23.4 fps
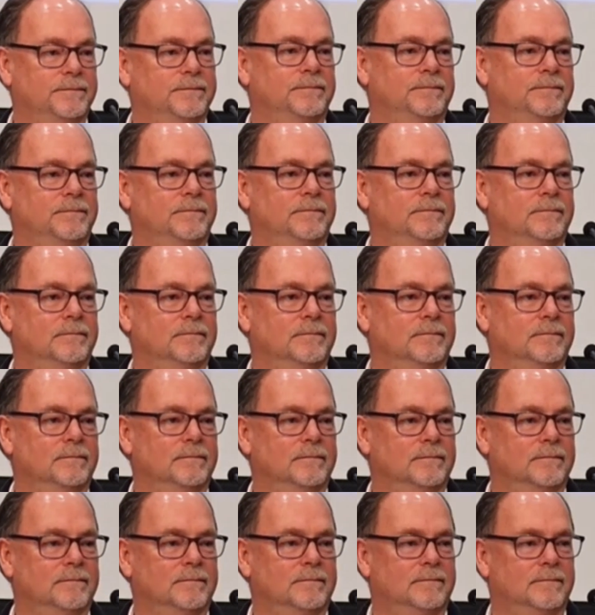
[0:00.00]

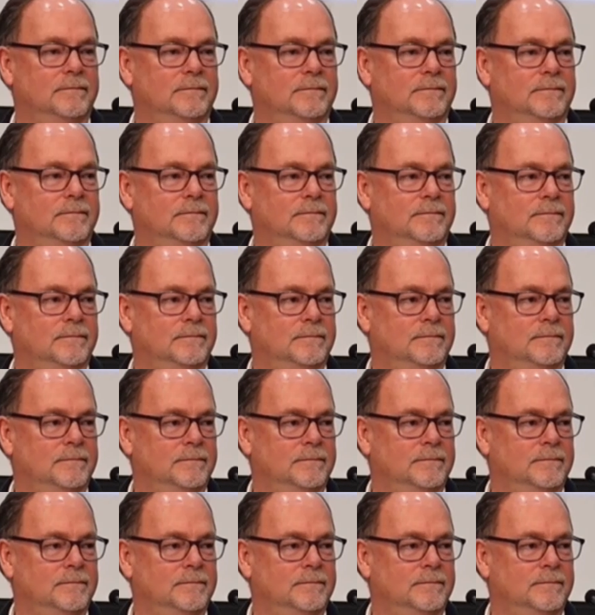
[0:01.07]
No one is speaking in this clip.